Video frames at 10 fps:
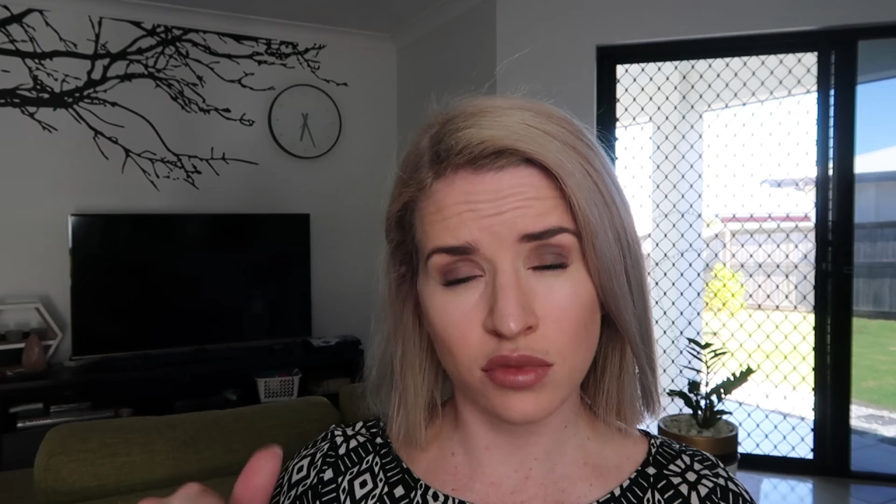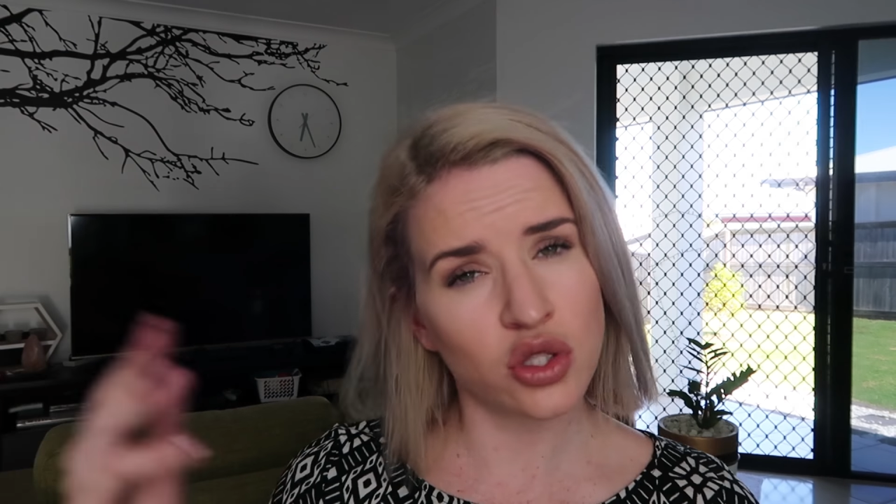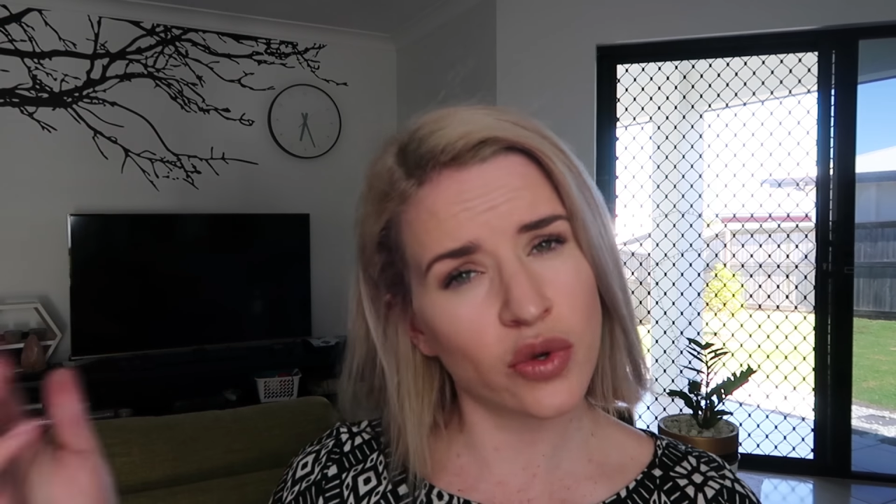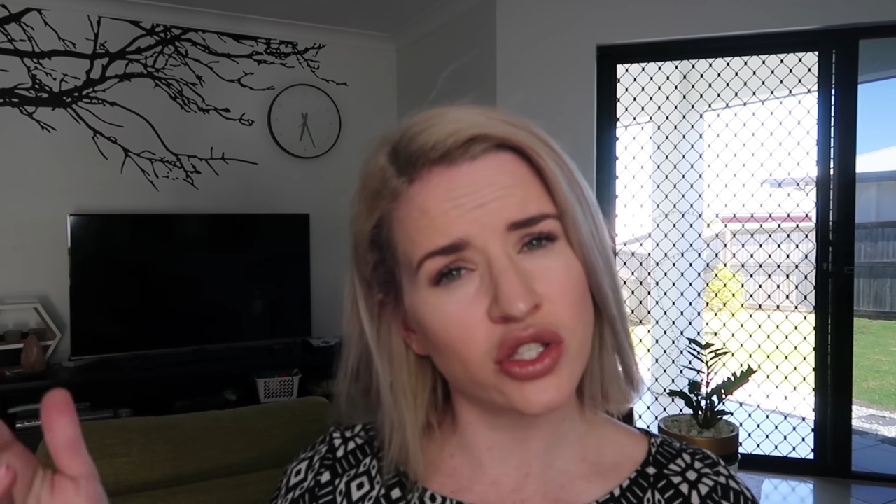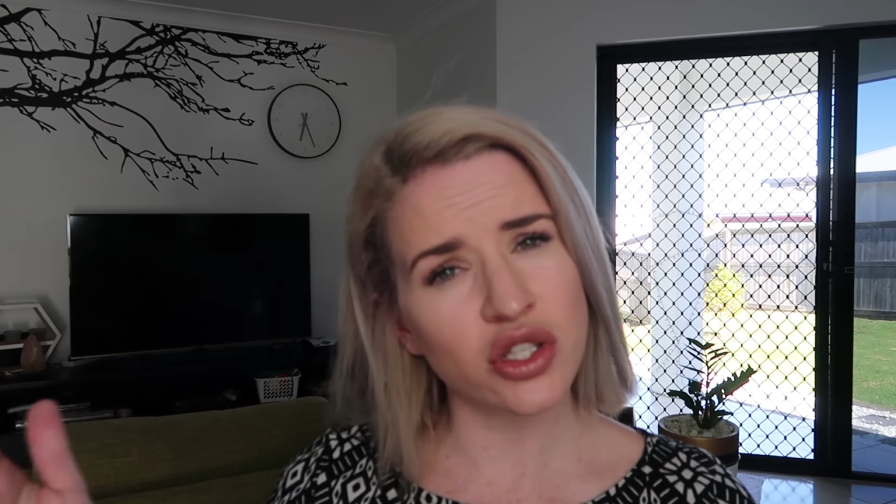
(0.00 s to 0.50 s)

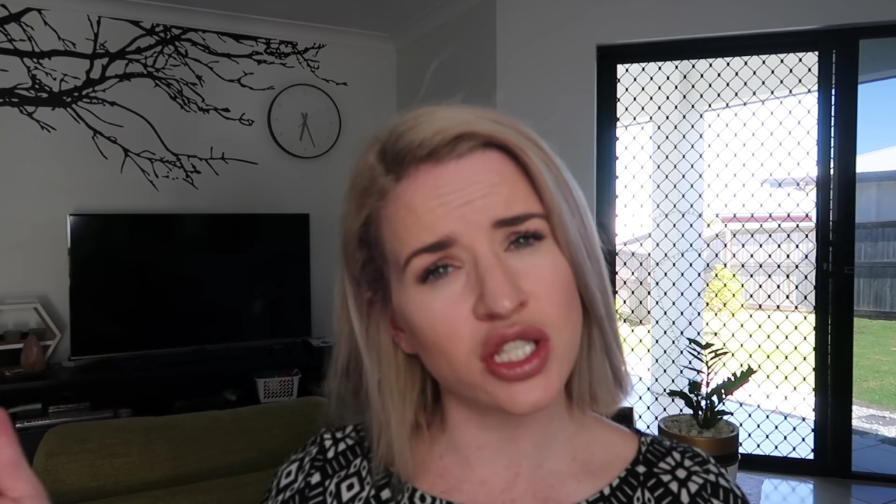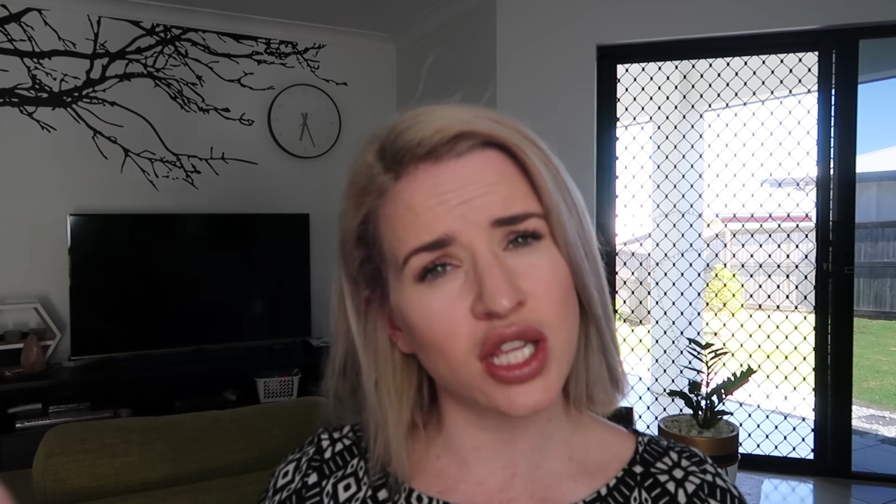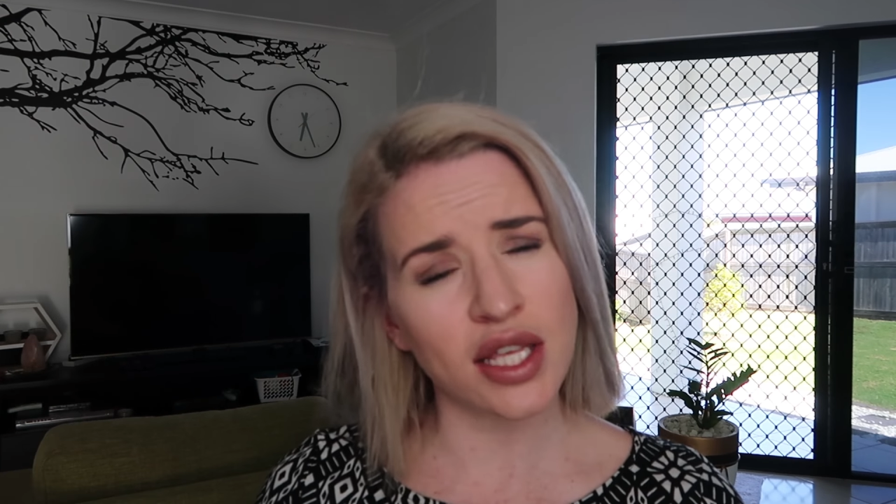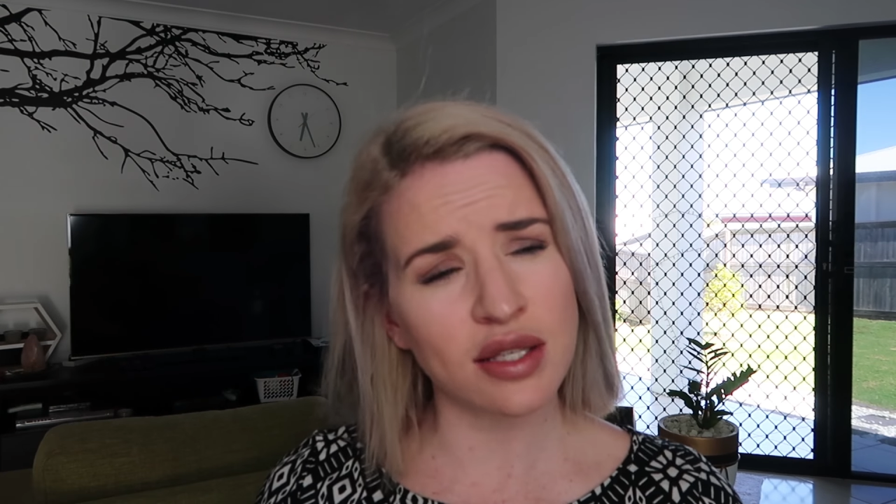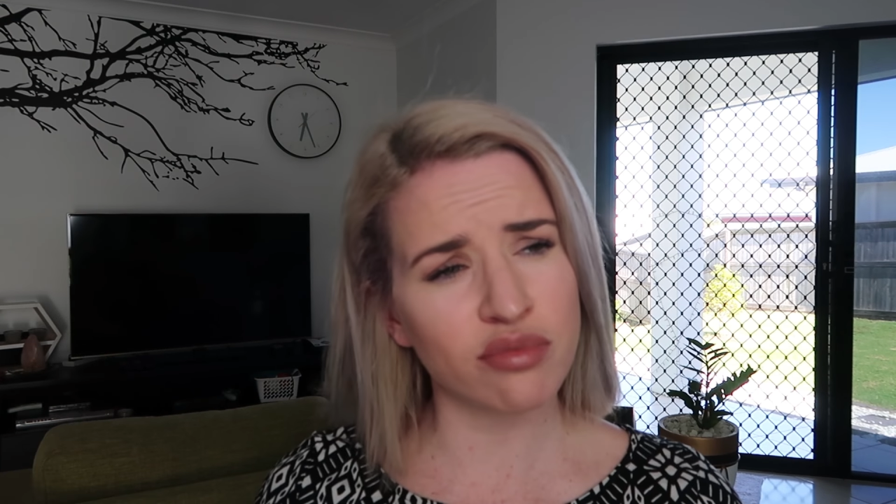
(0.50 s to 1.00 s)
It's always good to
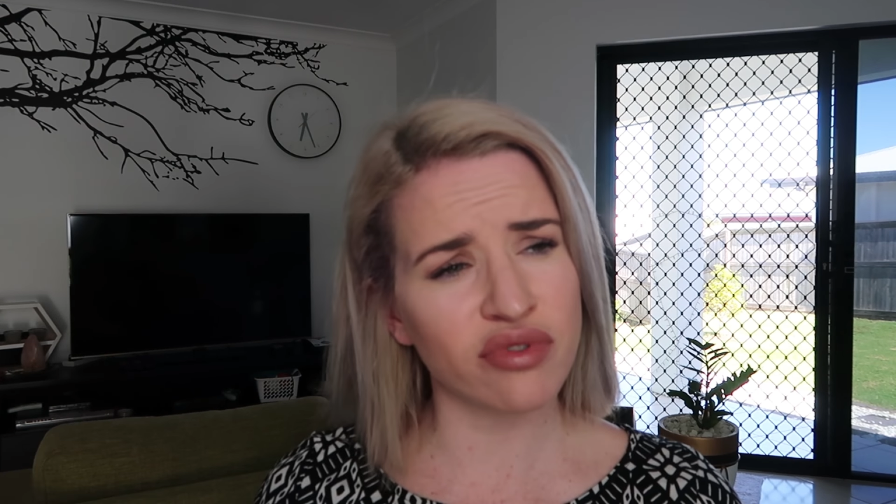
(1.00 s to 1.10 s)
take some